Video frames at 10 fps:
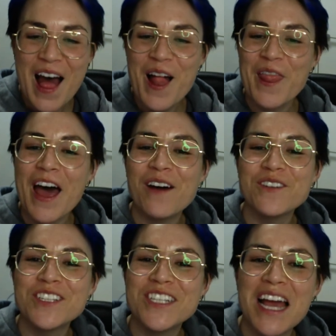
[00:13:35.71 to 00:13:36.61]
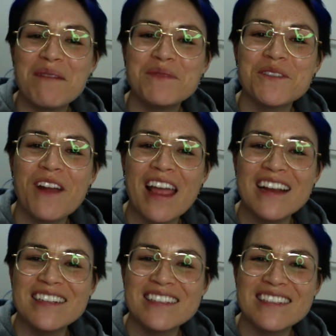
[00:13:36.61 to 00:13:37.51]
That was chapter
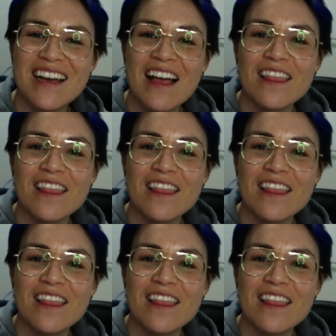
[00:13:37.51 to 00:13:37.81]
8. I